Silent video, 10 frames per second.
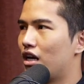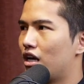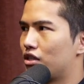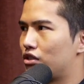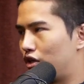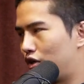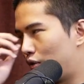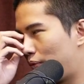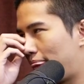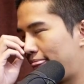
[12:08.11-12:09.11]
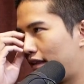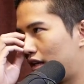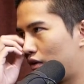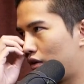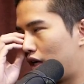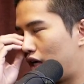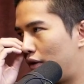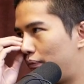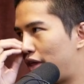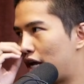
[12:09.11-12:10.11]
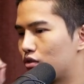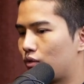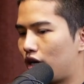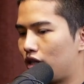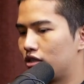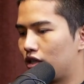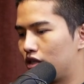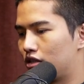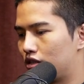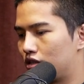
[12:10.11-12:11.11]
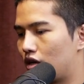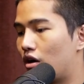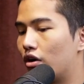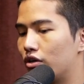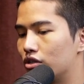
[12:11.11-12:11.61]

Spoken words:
So that's why they say this is the hardest,